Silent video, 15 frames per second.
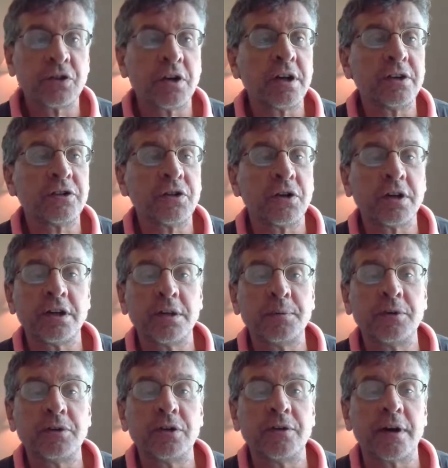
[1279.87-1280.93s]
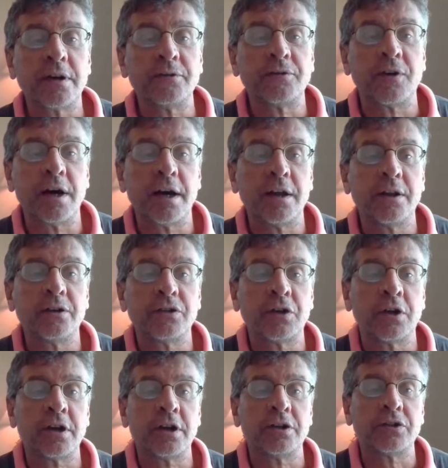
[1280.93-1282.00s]
Let me see if I can find it.
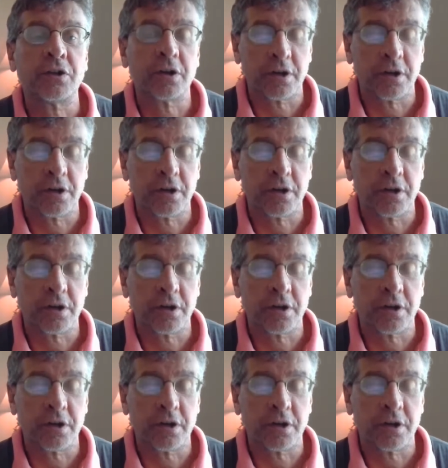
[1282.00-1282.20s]
Circuit.